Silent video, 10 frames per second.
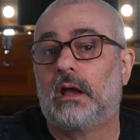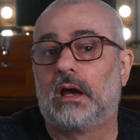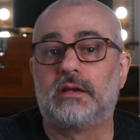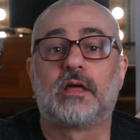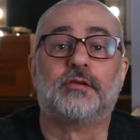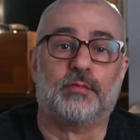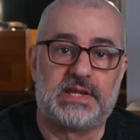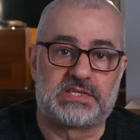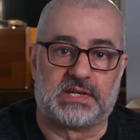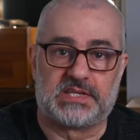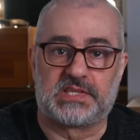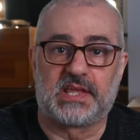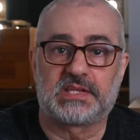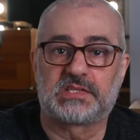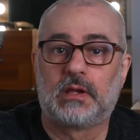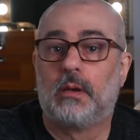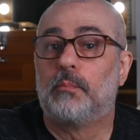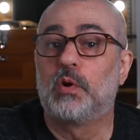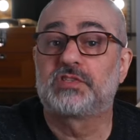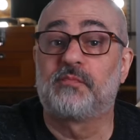Another reason is this.
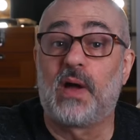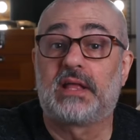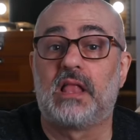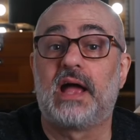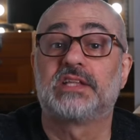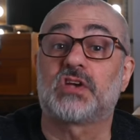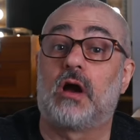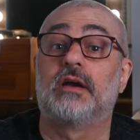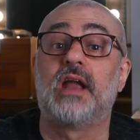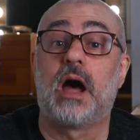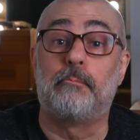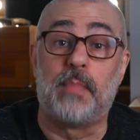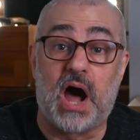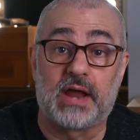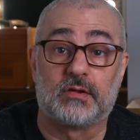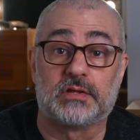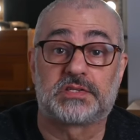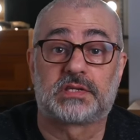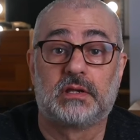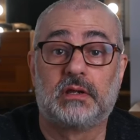Most of my clients are not
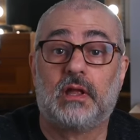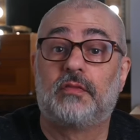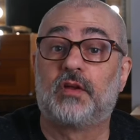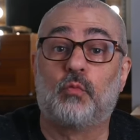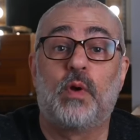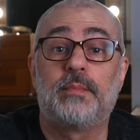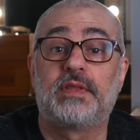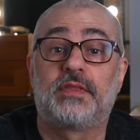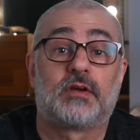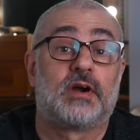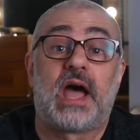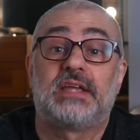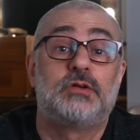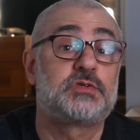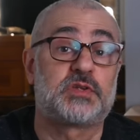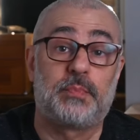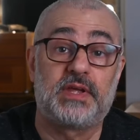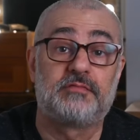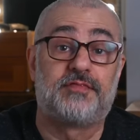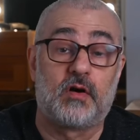models. They're women that are not used to
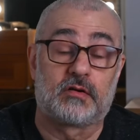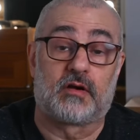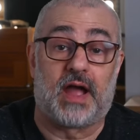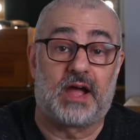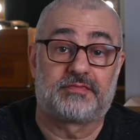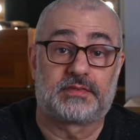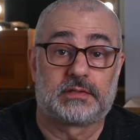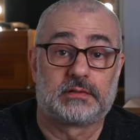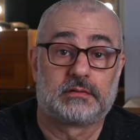being photographed.